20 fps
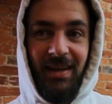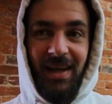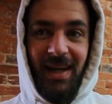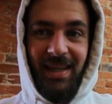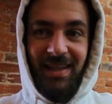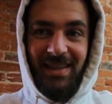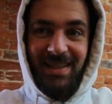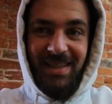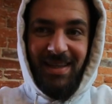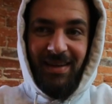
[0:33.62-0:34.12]

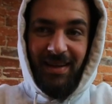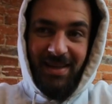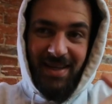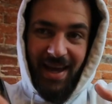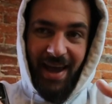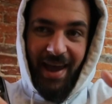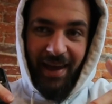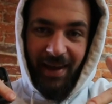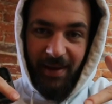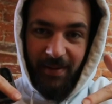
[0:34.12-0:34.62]
And
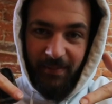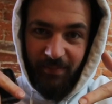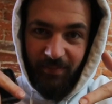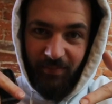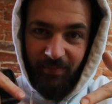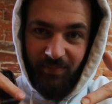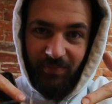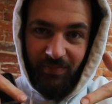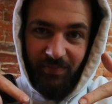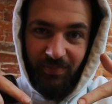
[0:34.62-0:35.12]
today,
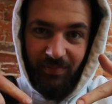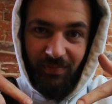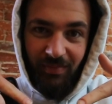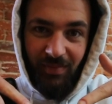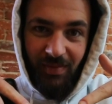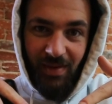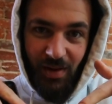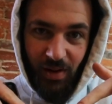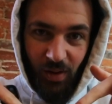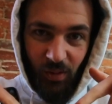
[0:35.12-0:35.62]

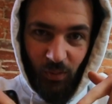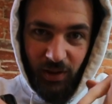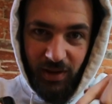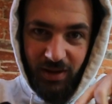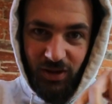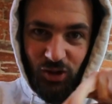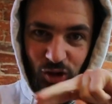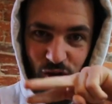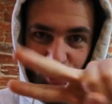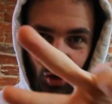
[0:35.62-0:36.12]

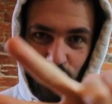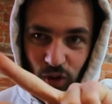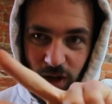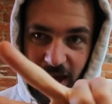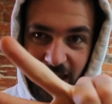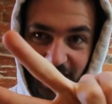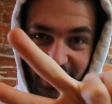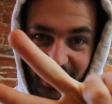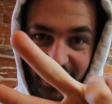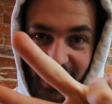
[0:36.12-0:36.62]
with two
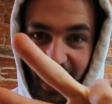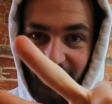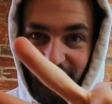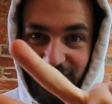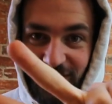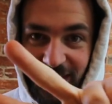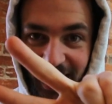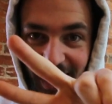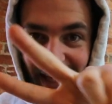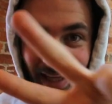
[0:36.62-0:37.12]
days
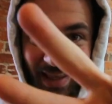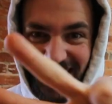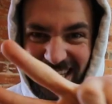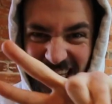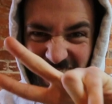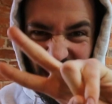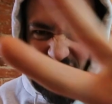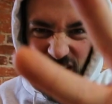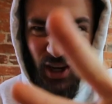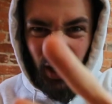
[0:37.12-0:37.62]
left in the
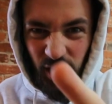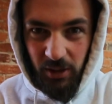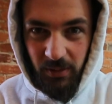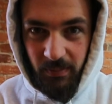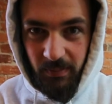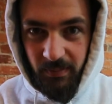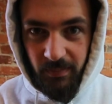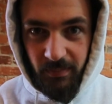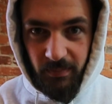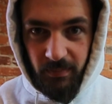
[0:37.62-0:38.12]

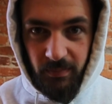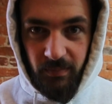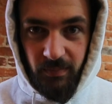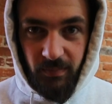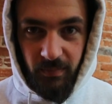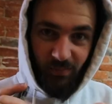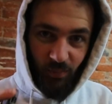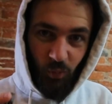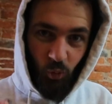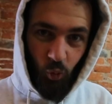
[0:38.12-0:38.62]
year,
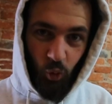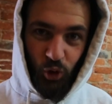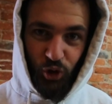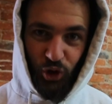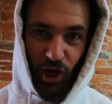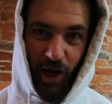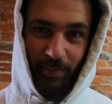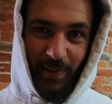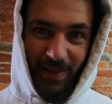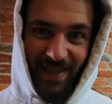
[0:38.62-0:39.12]
we're
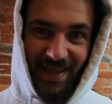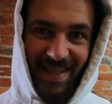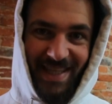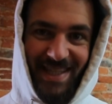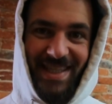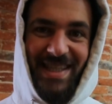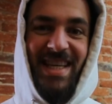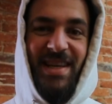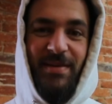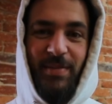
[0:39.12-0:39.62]
dropping the
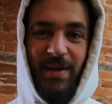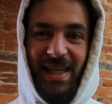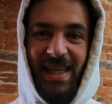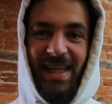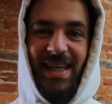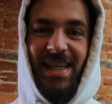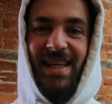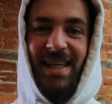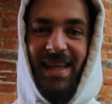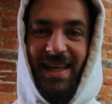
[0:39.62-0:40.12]

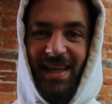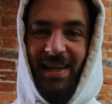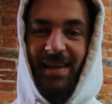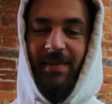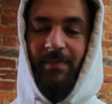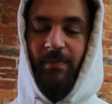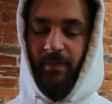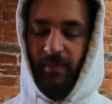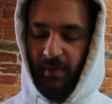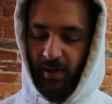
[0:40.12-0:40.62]
CBD
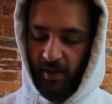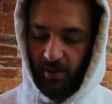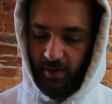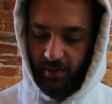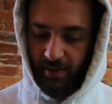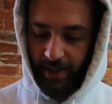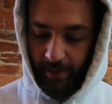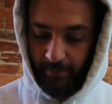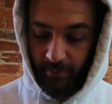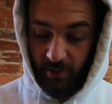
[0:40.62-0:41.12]
ghee.
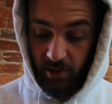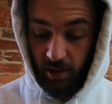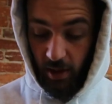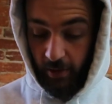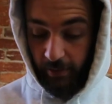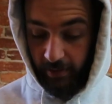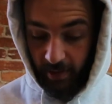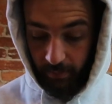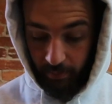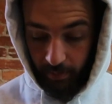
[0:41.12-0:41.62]
So I'm
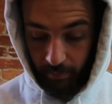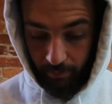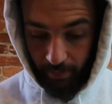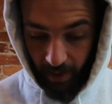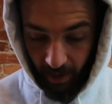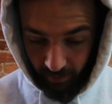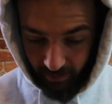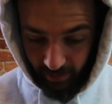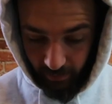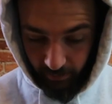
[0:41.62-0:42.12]
stoked, I'm
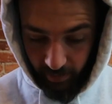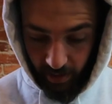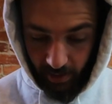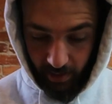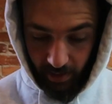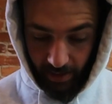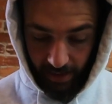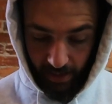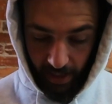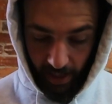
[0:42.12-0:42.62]
about to make
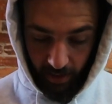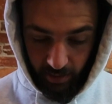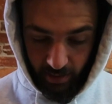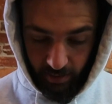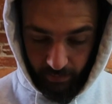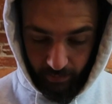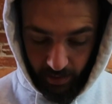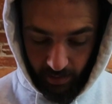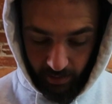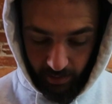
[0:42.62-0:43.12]
the
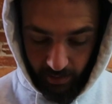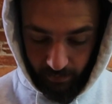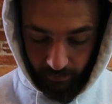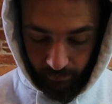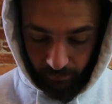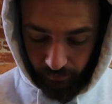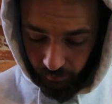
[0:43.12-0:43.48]
announcement.